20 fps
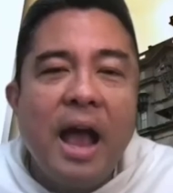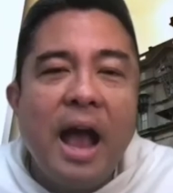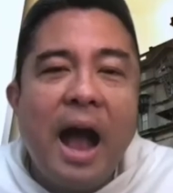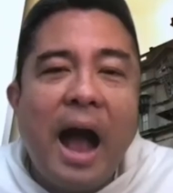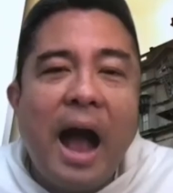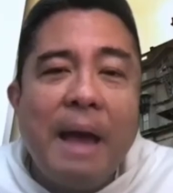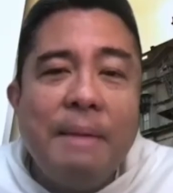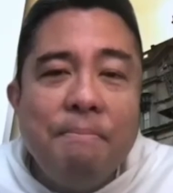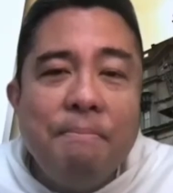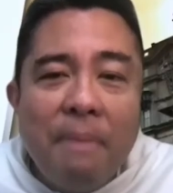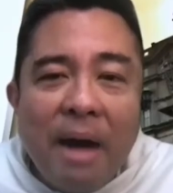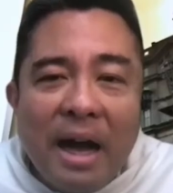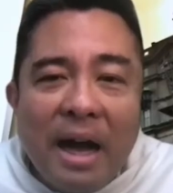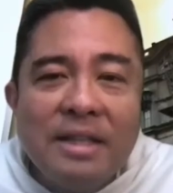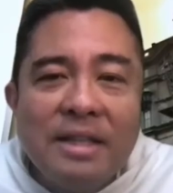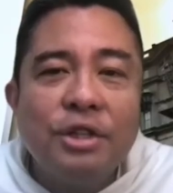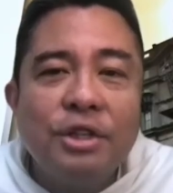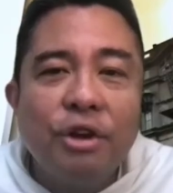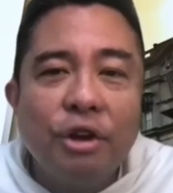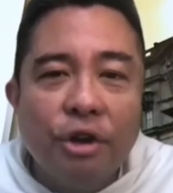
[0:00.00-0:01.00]
I
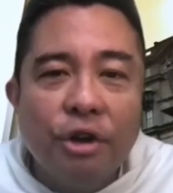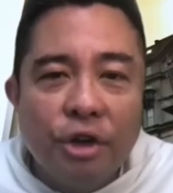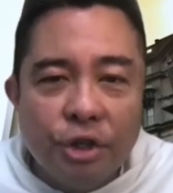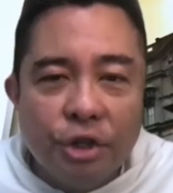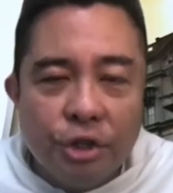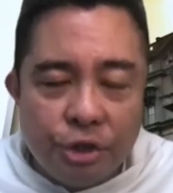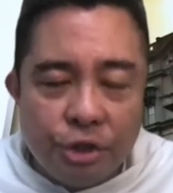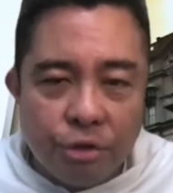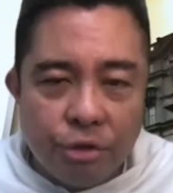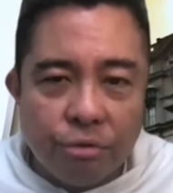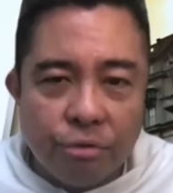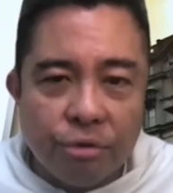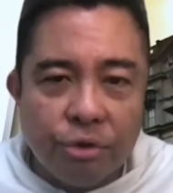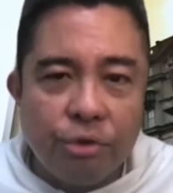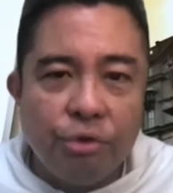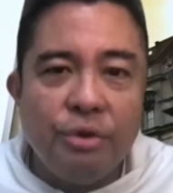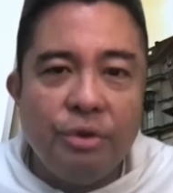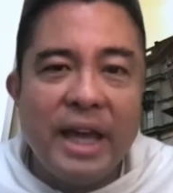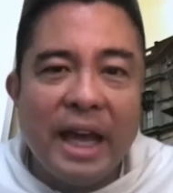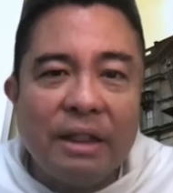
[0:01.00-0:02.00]
must urge you
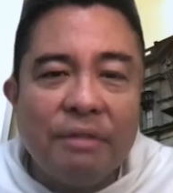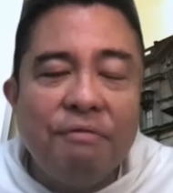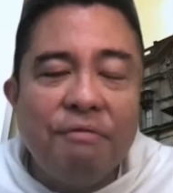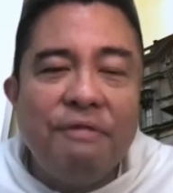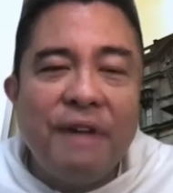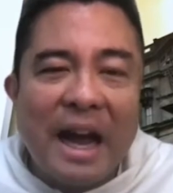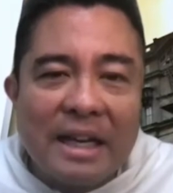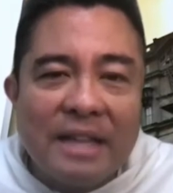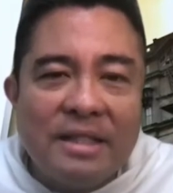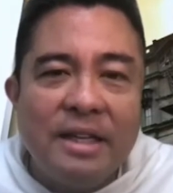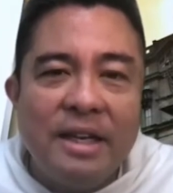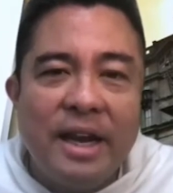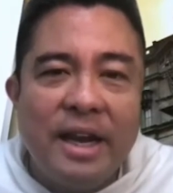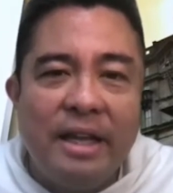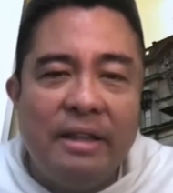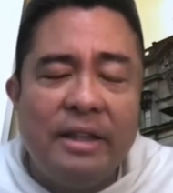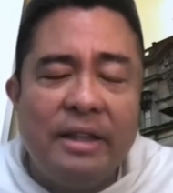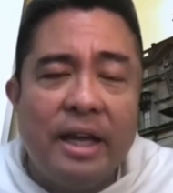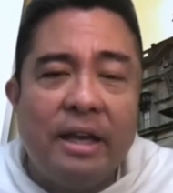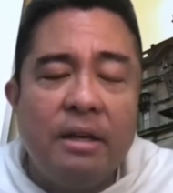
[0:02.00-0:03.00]
to get
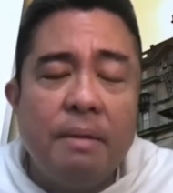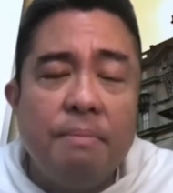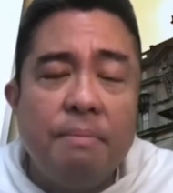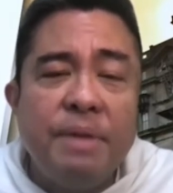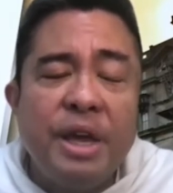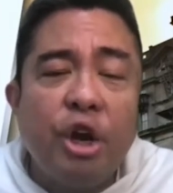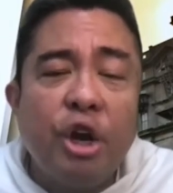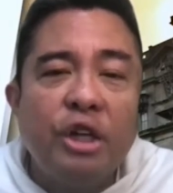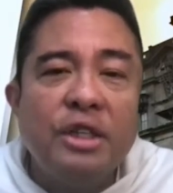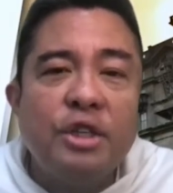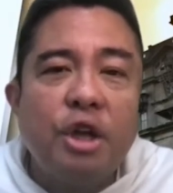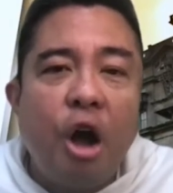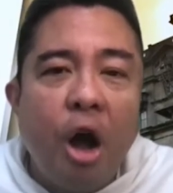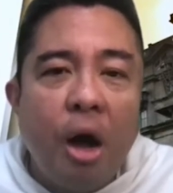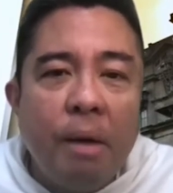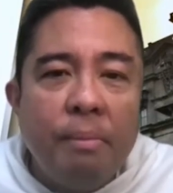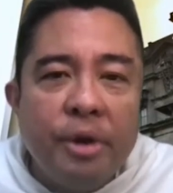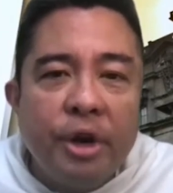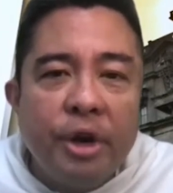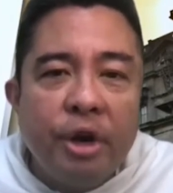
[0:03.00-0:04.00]
vaccinated, because
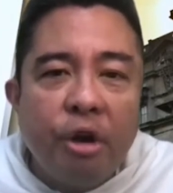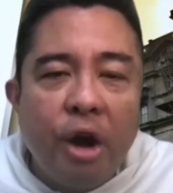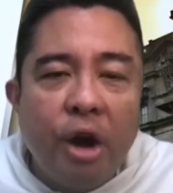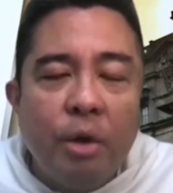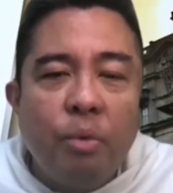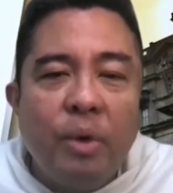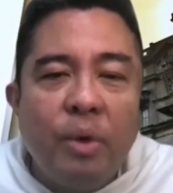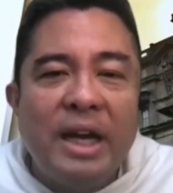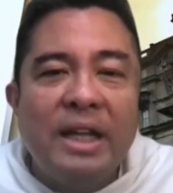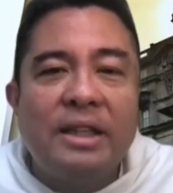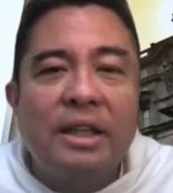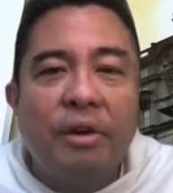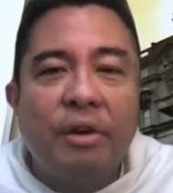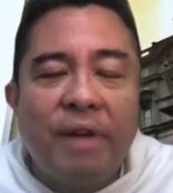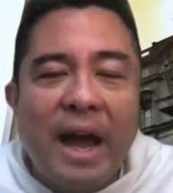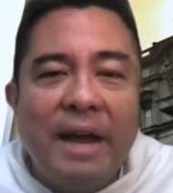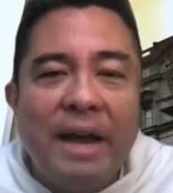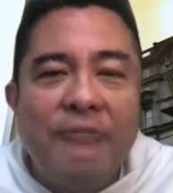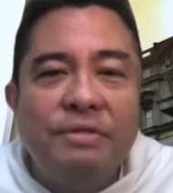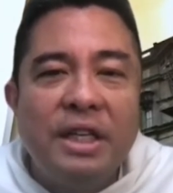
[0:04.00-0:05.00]
Omicron, when it
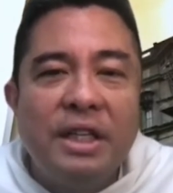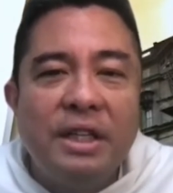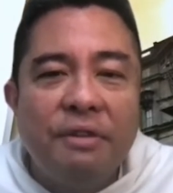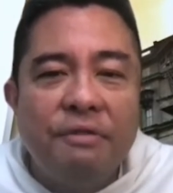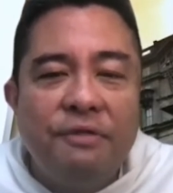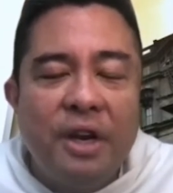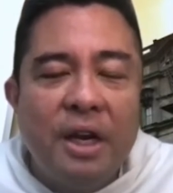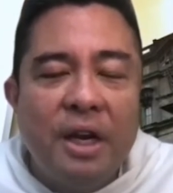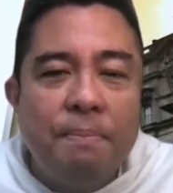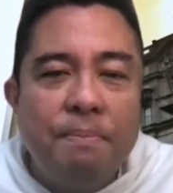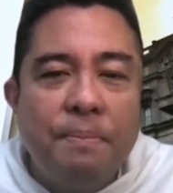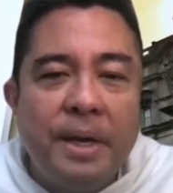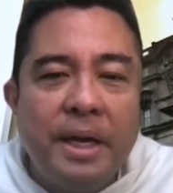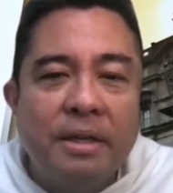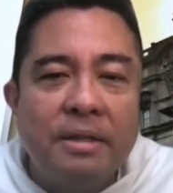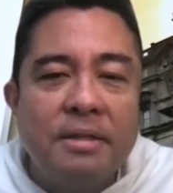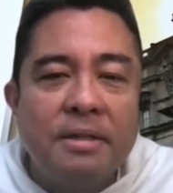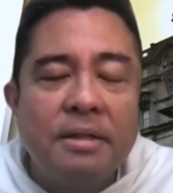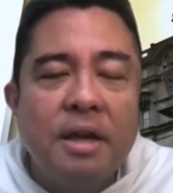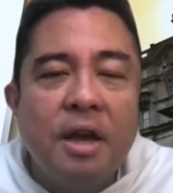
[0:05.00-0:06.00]
arrives in the
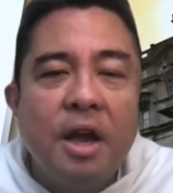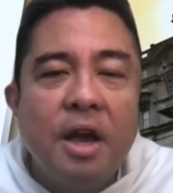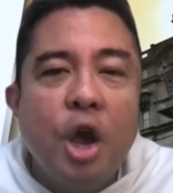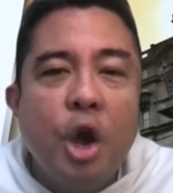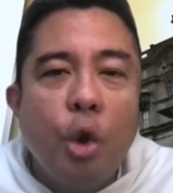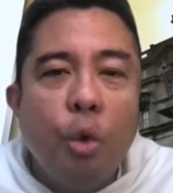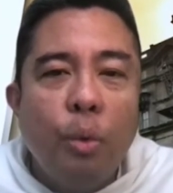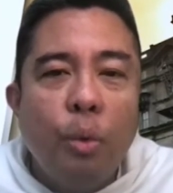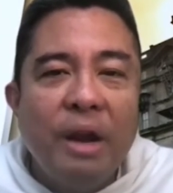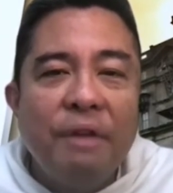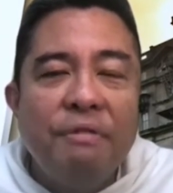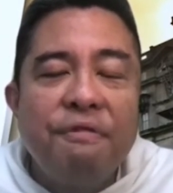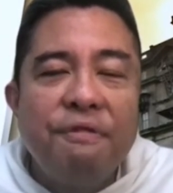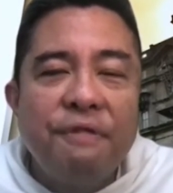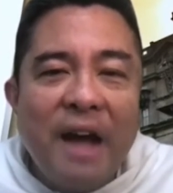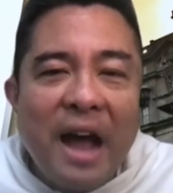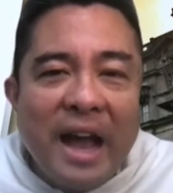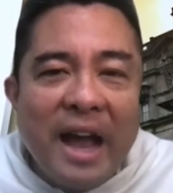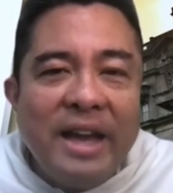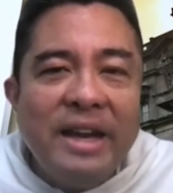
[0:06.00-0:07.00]
Philippines, will
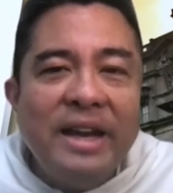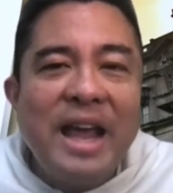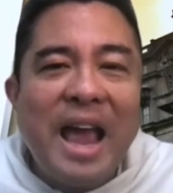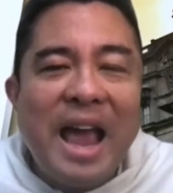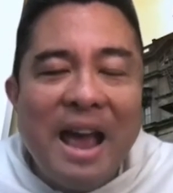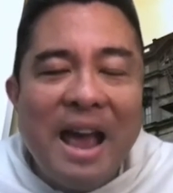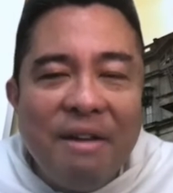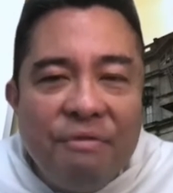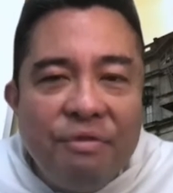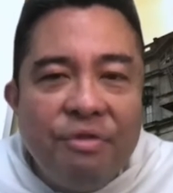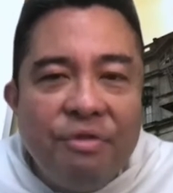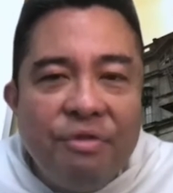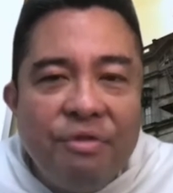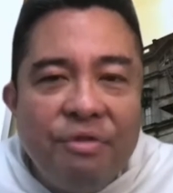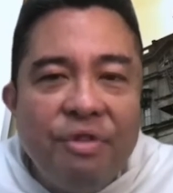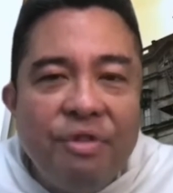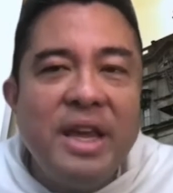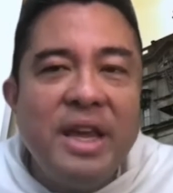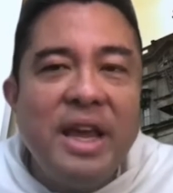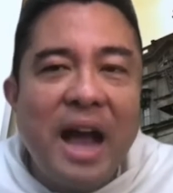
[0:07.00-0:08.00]
find
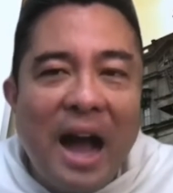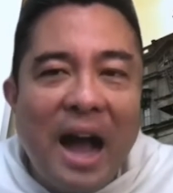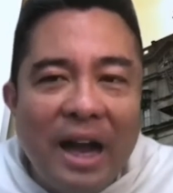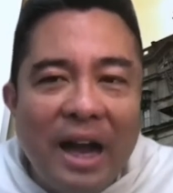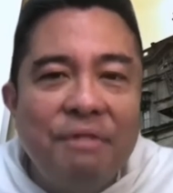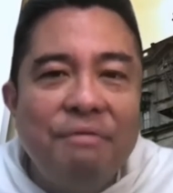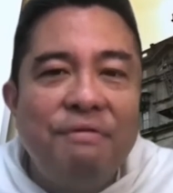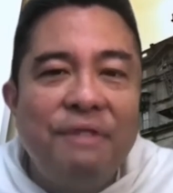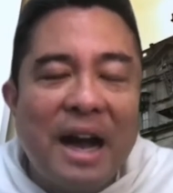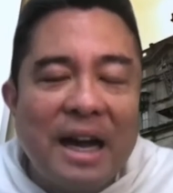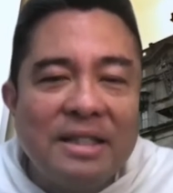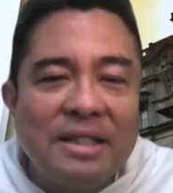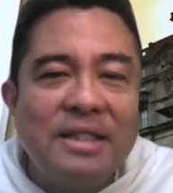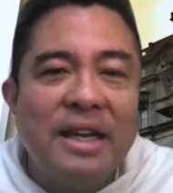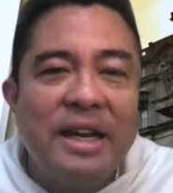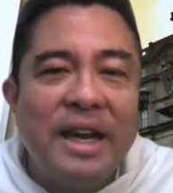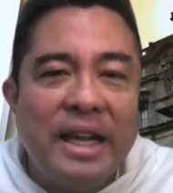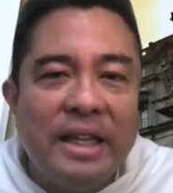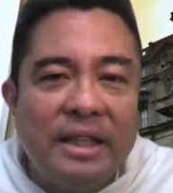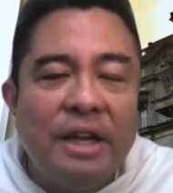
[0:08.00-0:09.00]
every
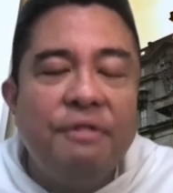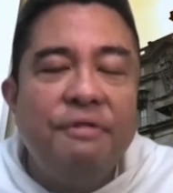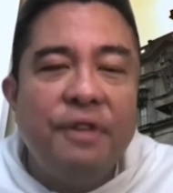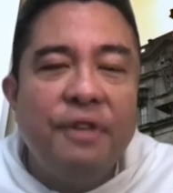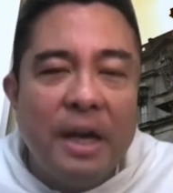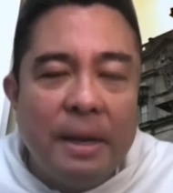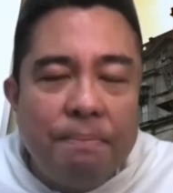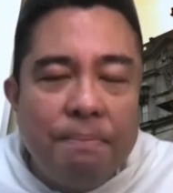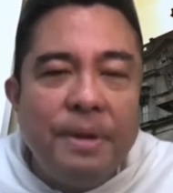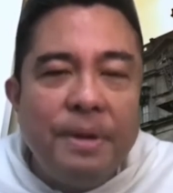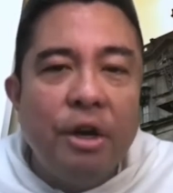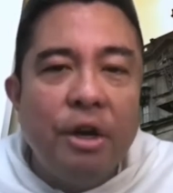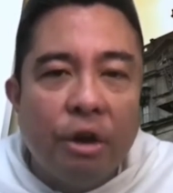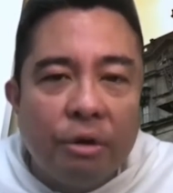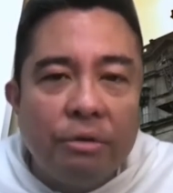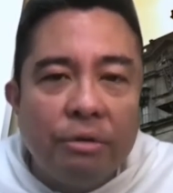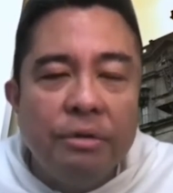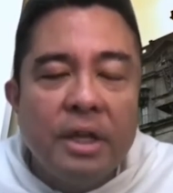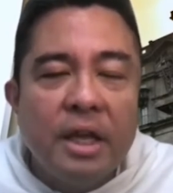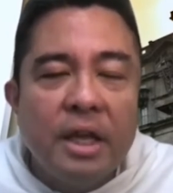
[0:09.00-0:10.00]
unvaccinated
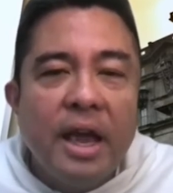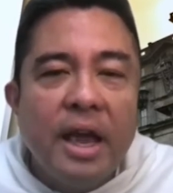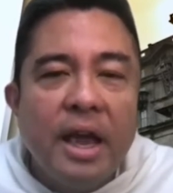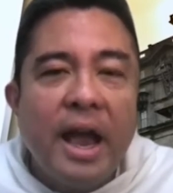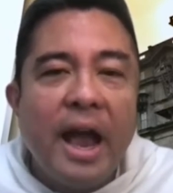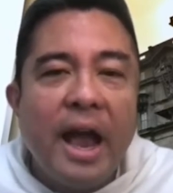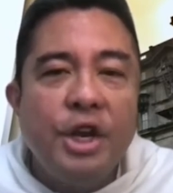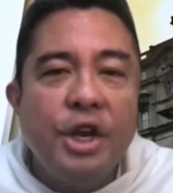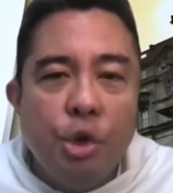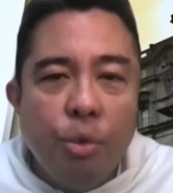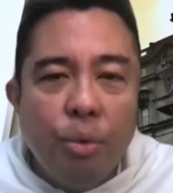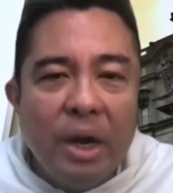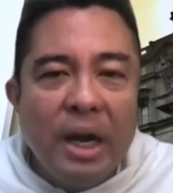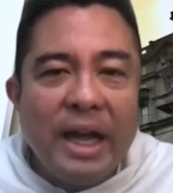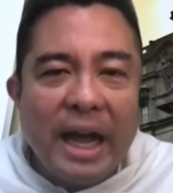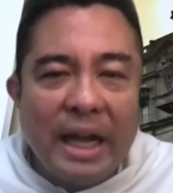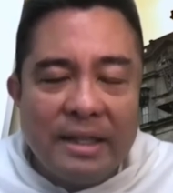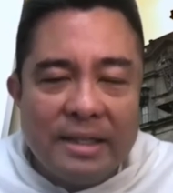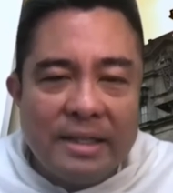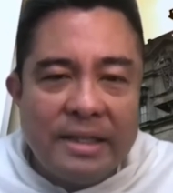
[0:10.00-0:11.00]
Filipino, and you will
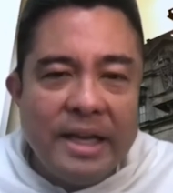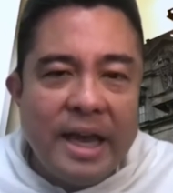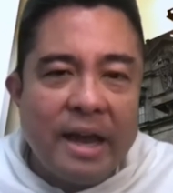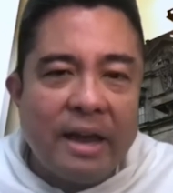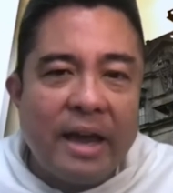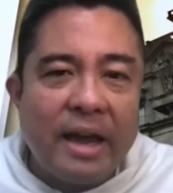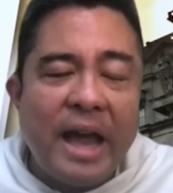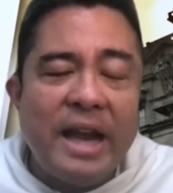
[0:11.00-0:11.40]
get sick.